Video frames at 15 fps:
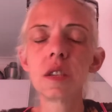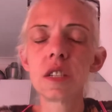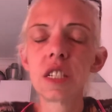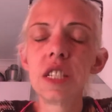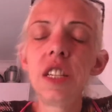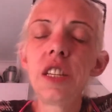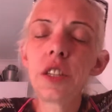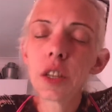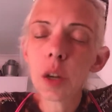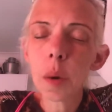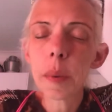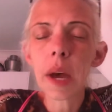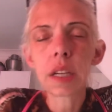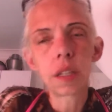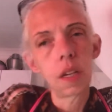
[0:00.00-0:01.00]
I need to go
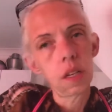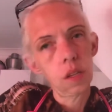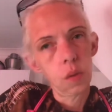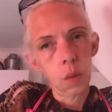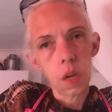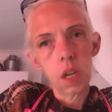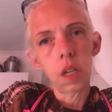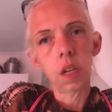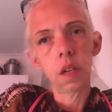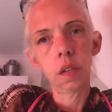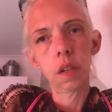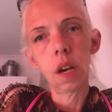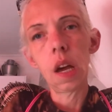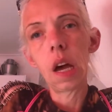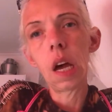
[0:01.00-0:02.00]
back next week
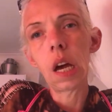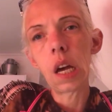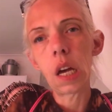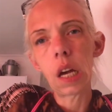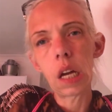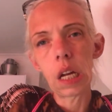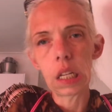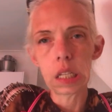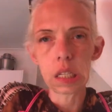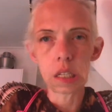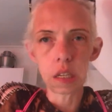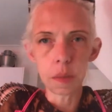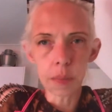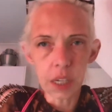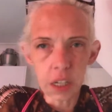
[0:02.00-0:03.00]
and
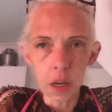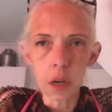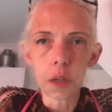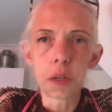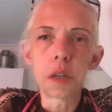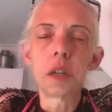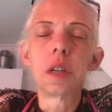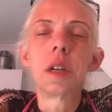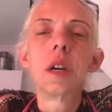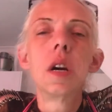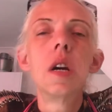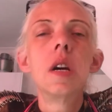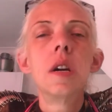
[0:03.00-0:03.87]
see my doctor